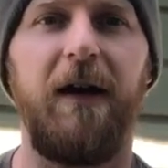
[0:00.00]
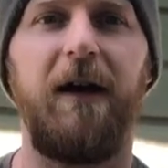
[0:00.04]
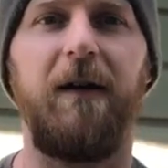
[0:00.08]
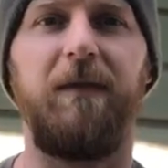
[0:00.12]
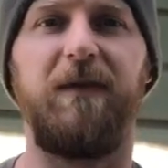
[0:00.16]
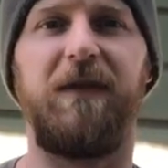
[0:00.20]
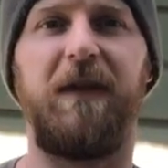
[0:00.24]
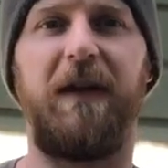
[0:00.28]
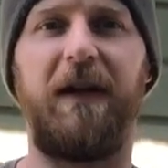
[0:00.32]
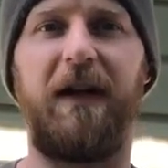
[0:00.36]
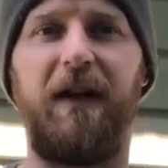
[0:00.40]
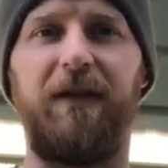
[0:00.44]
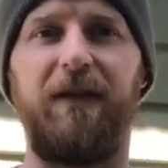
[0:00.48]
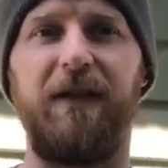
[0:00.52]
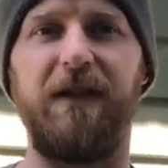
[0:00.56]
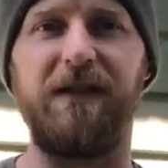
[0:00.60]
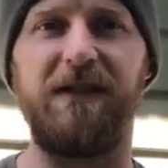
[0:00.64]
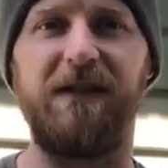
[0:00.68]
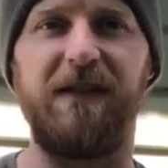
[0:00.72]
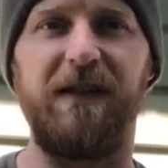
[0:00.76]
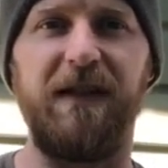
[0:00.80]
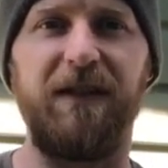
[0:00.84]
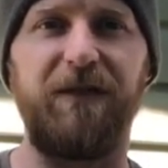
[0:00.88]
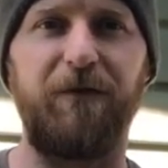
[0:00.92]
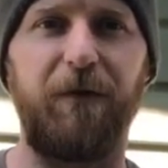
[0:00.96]
So I got these
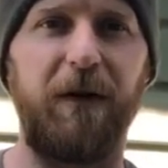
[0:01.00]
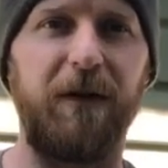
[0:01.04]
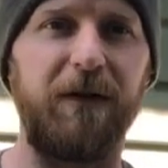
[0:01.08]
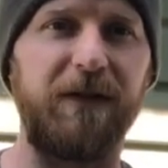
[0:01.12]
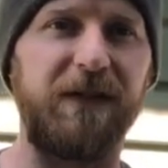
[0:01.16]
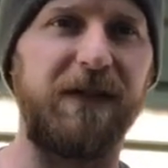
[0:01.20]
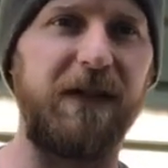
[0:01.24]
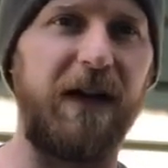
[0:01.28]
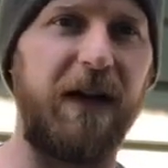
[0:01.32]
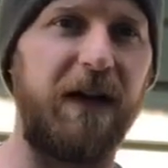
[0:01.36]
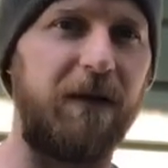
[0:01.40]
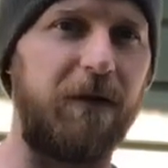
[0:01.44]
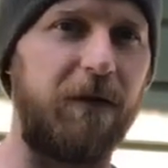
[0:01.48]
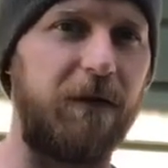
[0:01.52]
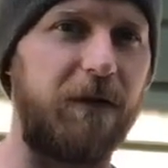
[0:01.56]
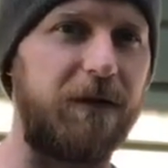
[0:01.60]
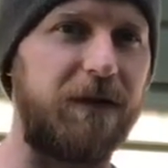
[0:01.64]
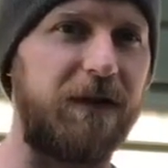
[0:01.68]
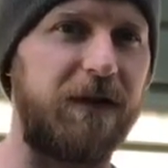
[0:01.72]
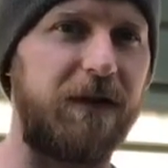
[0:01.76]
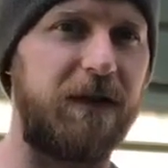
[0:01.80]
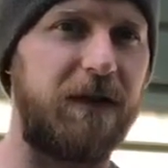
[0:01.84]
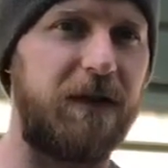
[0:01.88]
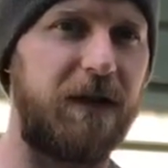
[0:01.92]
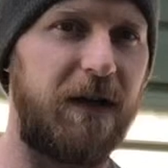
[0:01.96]
Z-Trail
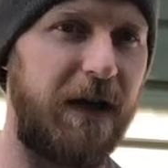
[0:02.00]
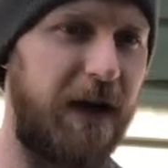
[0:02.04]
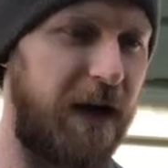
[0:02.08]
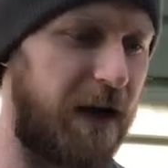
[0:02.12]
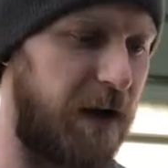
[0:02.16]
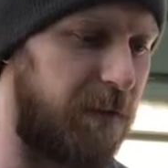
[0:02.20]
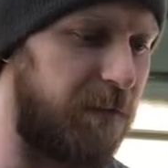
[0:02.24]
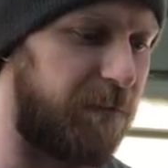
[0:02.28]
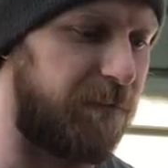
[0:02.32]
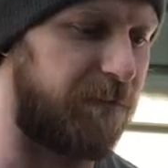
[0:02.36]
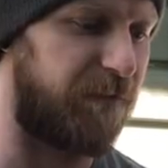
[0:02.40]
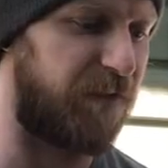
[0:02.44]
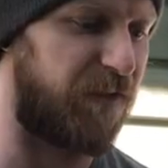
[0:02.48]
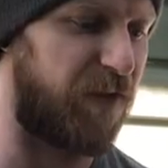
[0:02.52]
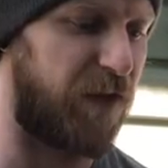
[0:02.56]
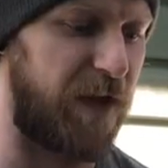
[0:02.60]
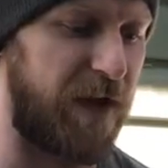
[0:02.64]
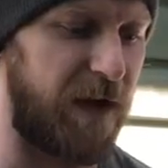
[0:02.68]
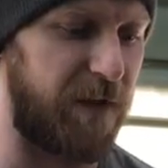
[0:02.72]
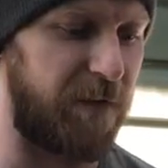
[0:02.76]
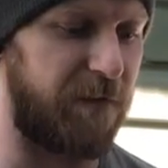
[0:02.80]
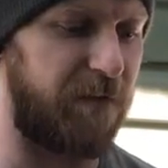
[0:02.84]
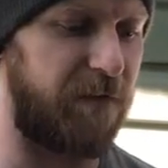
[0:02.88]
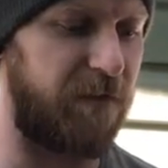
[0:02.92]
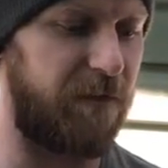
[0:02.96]
sandals
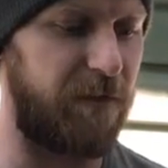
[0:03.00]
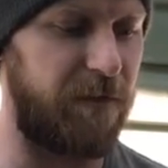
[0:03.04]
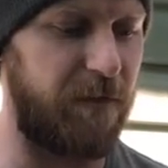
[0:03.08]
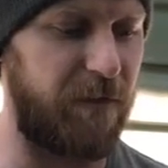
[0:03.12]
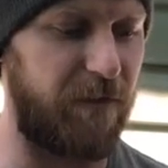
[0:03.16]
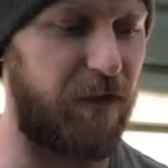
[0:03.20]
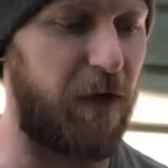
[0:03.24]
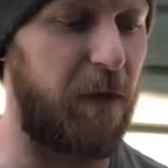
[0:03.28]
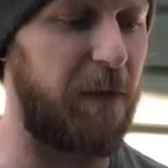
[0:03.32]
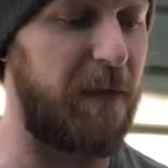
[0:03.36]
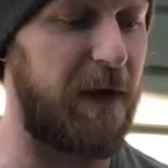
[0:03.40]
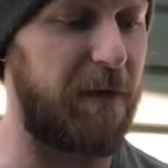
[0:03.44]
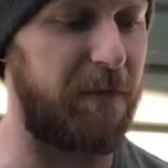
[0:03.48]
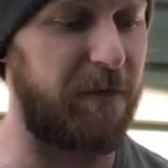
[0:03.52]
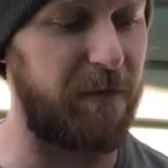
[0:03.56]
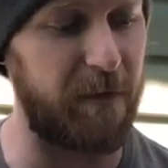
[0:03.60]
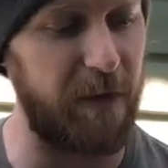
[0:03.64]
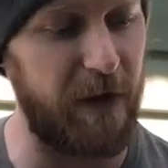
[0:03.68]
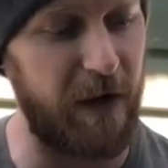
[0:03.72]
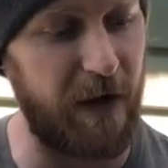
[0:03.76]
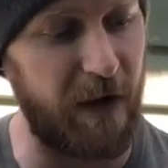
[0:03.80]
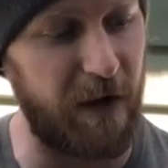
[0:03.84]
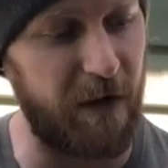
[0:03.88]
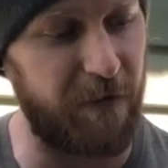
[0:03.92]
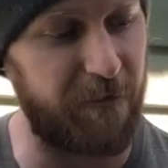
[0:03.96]
from them
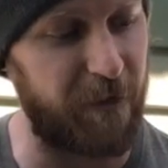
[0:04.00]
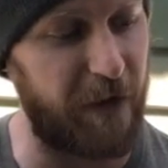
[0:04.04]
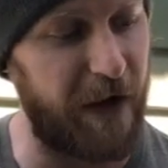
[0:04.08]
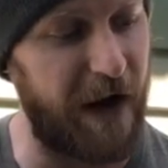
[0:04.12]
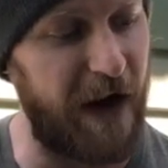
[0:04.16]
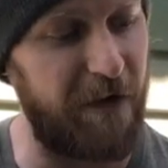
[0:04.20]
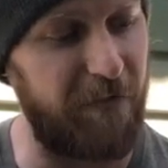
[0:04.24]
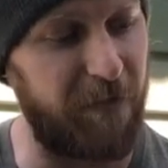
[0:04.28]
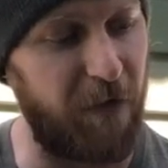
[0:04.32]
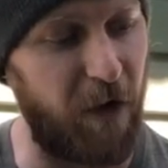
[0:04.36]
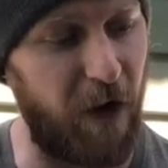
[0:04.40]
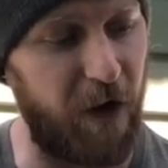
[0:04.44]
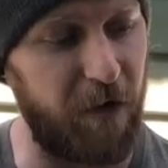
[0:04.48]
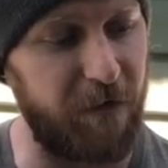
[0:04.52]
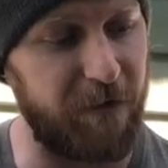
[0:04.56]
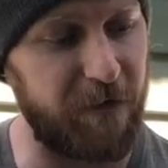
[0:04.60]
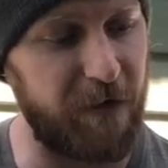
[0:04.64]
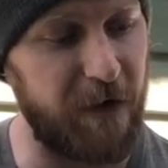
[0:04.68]
for half off,